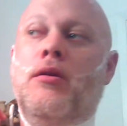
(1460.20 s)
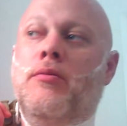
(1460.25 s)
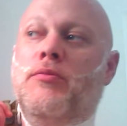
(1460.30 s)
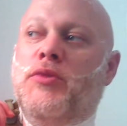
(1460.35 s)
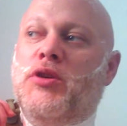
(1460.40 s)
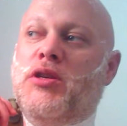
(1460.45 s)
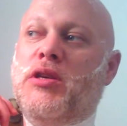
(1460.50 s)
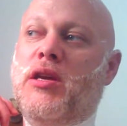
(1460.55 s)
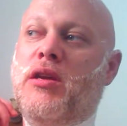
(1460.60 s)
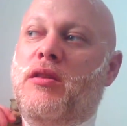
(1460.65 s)
I'm
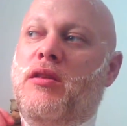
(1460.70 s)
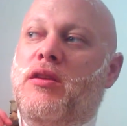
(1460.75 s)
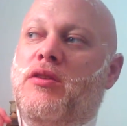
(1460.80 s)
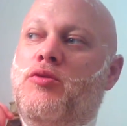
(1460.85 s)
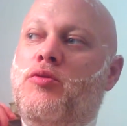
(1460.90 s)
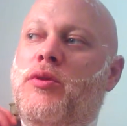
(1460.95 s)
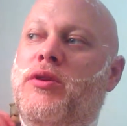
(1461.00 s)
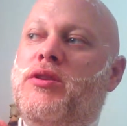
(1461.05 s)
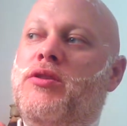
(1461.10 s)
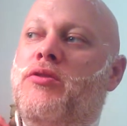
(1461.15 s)
just hitting
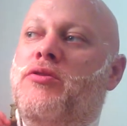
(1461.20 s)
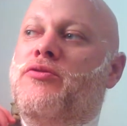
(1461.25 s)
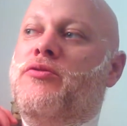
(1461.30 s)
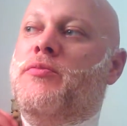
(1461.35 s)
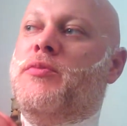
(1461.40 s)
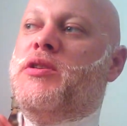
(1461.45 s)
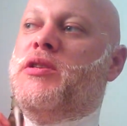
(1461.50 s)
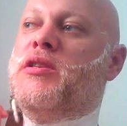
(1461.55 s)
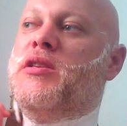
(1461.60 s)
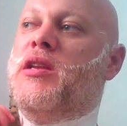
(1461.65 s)
these whiskers
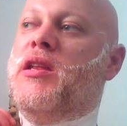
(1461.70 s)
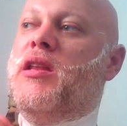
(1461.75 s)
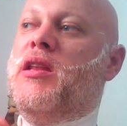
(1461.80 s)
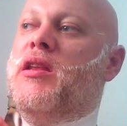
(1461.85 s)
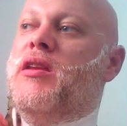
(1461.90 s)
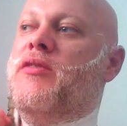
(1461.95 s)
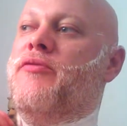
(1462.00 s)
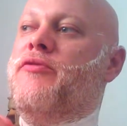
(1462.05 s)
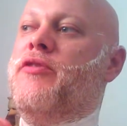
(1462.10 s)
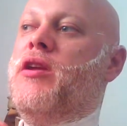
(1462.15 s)
from a
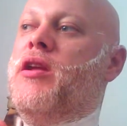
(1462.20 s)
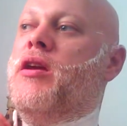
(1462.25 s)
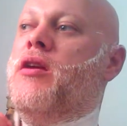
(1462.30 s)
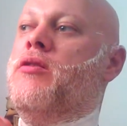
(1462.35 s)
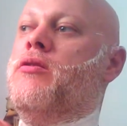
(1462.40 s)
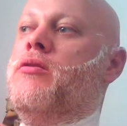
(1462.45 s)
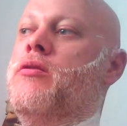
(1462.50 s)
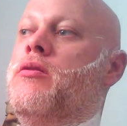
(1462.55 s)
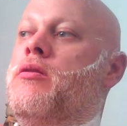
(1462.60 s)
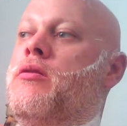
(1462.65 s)
slightly different
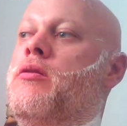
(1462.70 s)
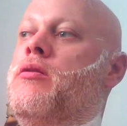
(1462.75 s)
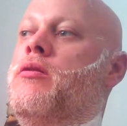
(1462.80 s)
angle.